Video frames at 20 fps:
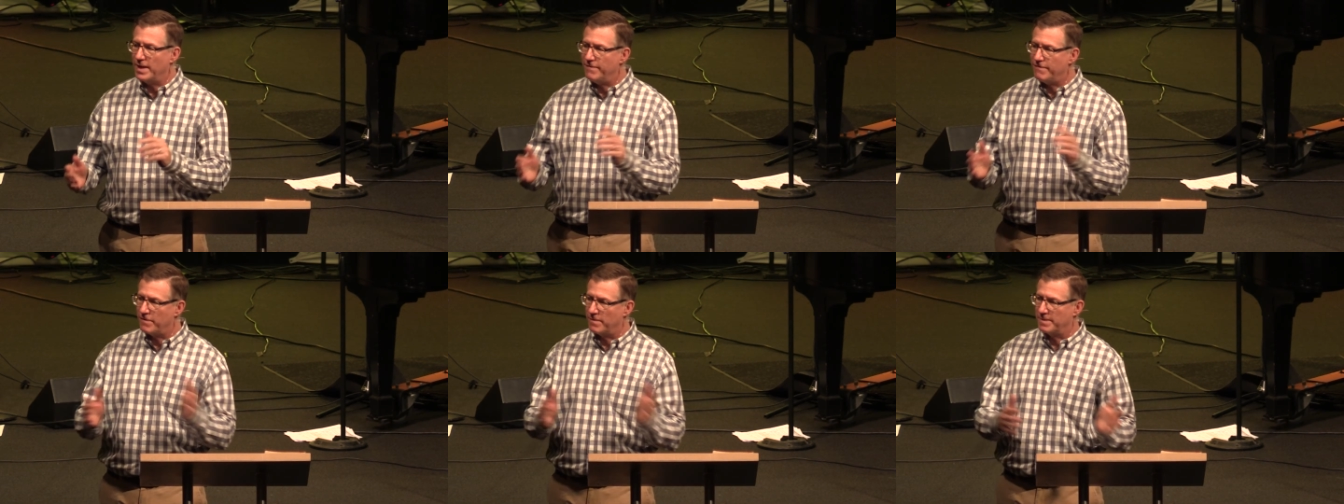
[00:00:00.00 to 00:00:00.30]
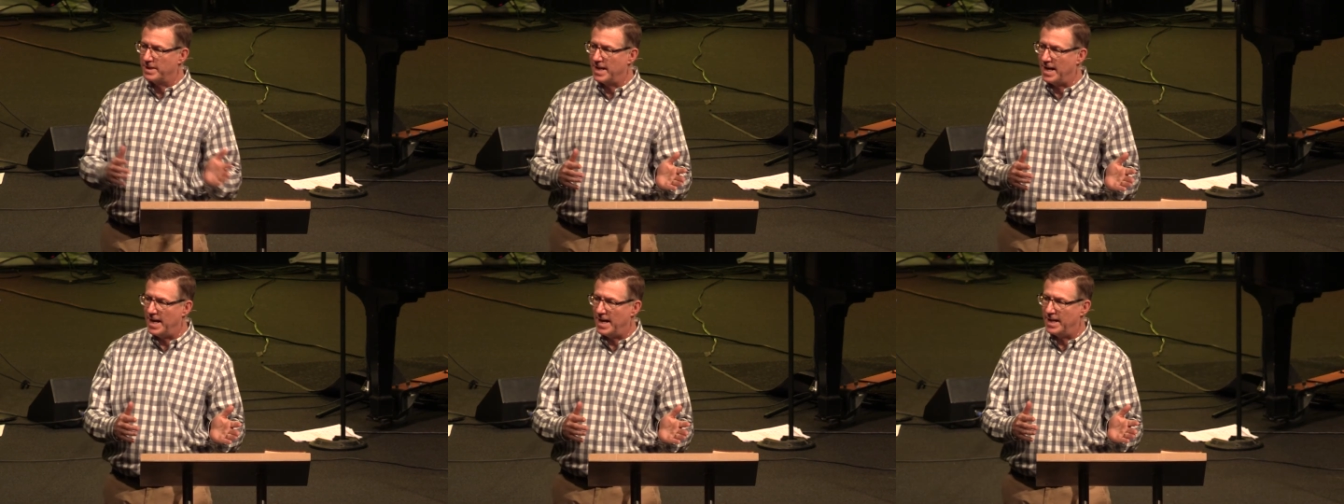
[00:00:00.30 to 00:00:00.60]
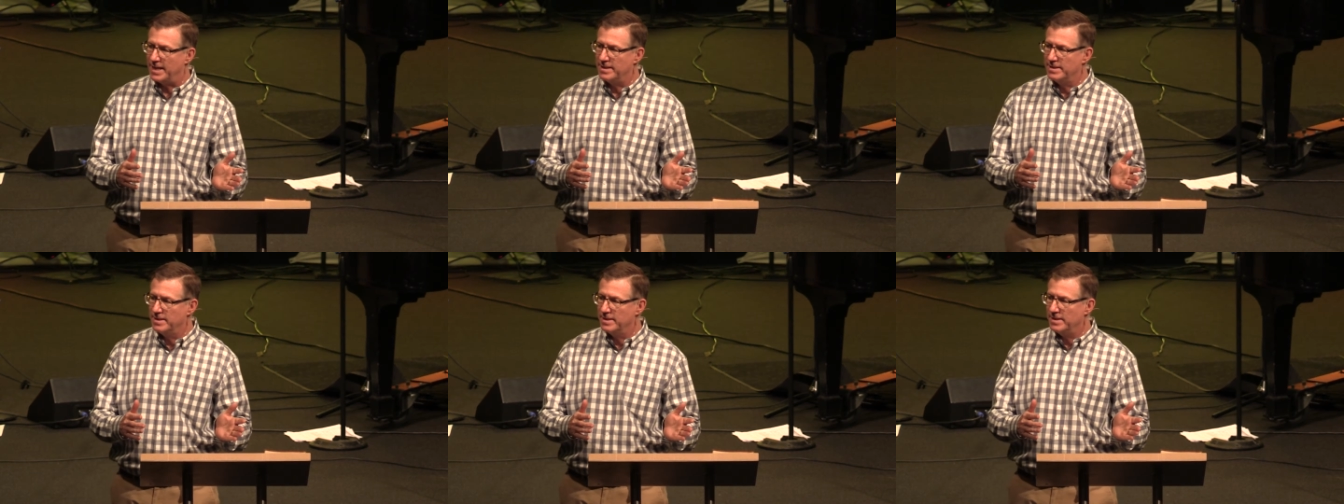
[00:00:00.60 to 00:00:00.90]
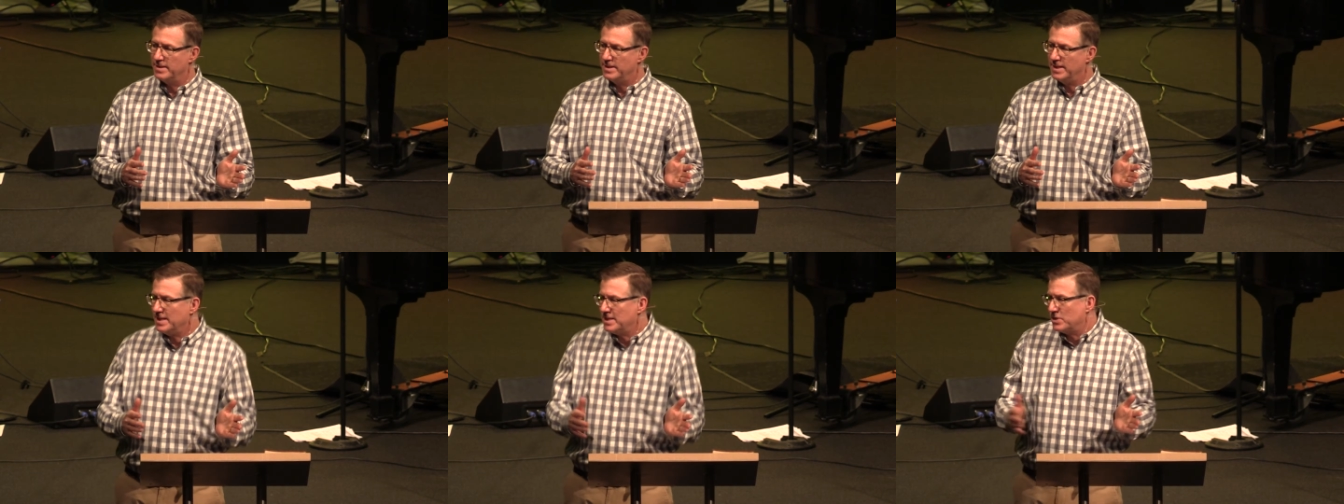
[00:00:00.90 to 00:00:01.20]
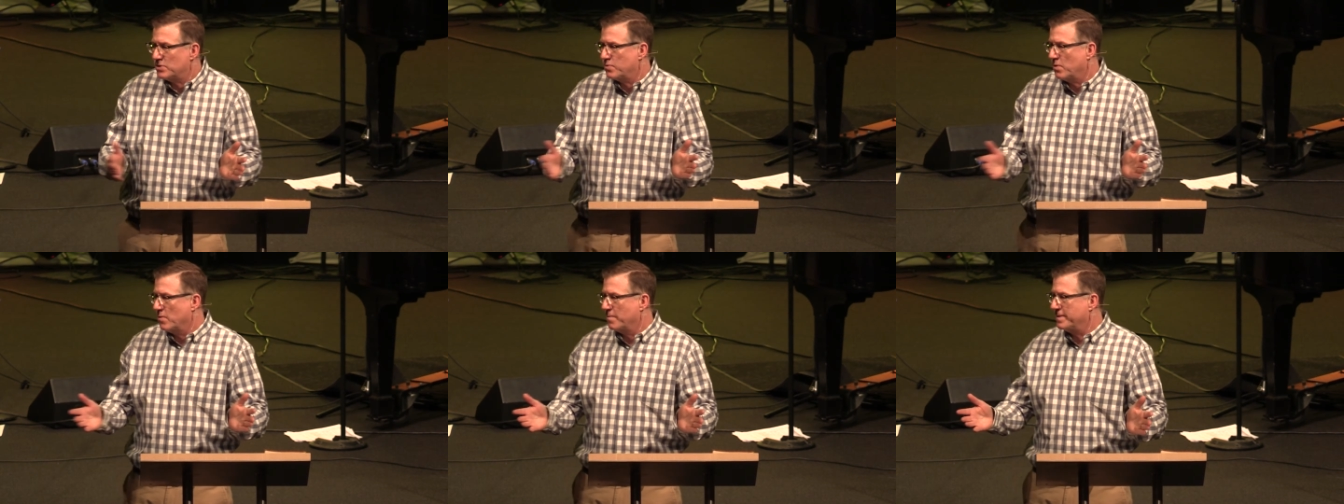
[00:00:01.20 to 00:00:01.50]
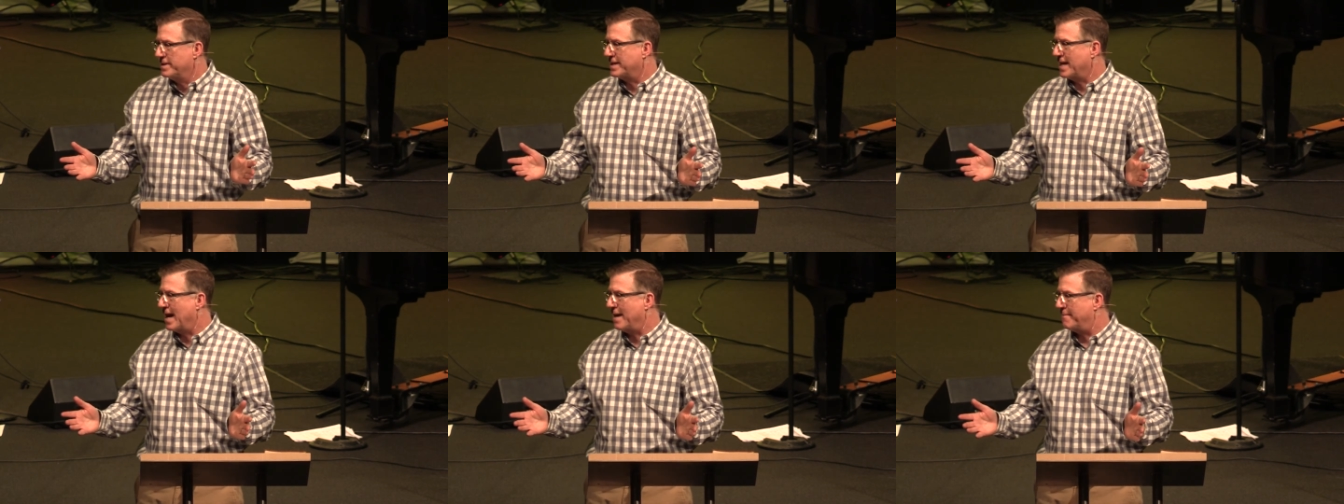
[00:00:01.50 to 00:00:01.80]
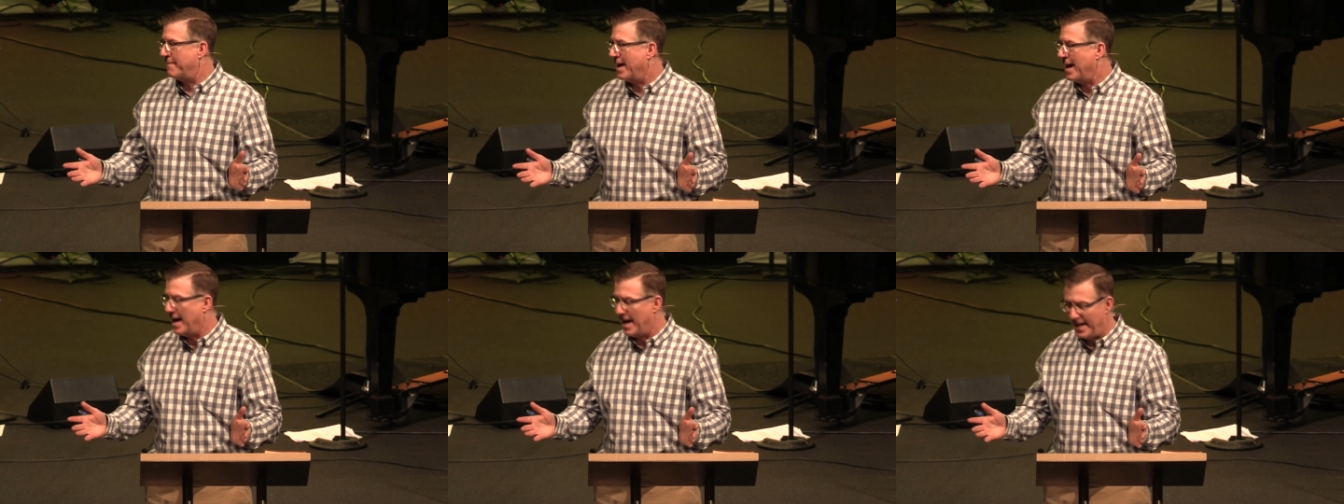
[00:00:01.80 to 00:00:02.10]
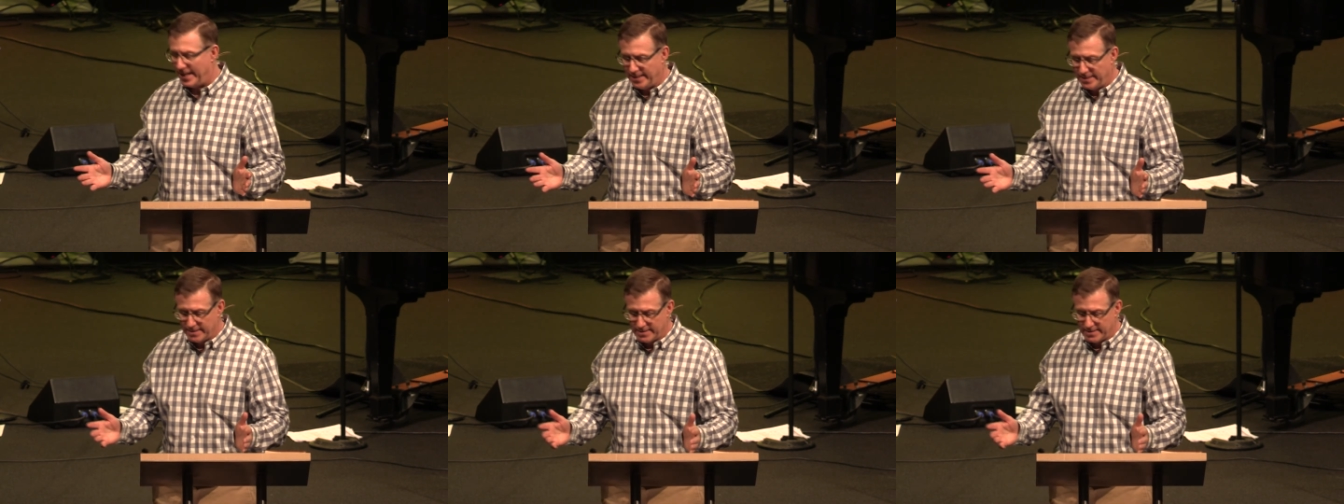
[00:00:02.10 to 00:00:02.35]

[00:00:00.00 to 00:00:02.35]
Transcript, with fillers: from God, it just won't be that bad.